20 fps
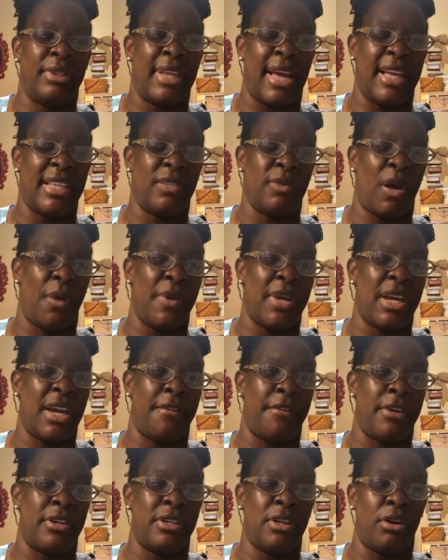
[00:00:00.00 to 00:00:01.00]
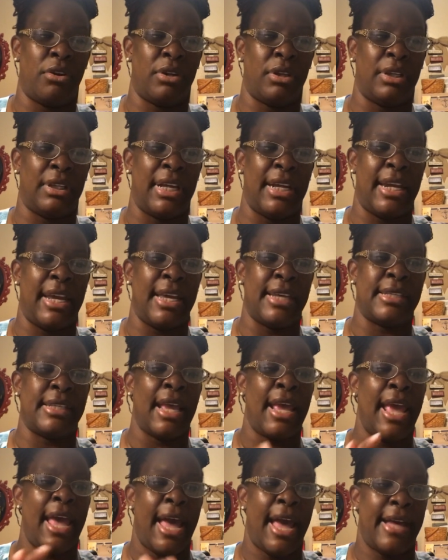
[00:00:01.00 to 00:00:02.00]
And so that's why we give
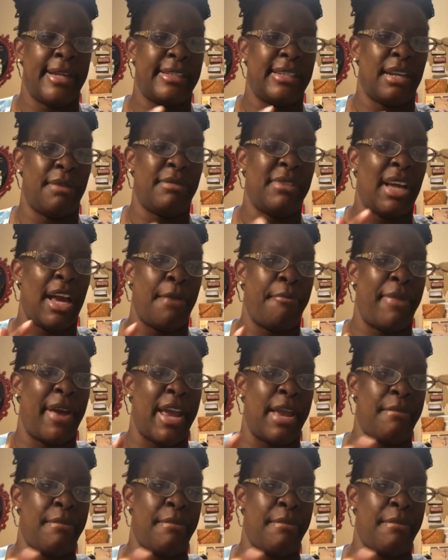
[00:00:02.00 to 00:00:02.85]
her tocolytics.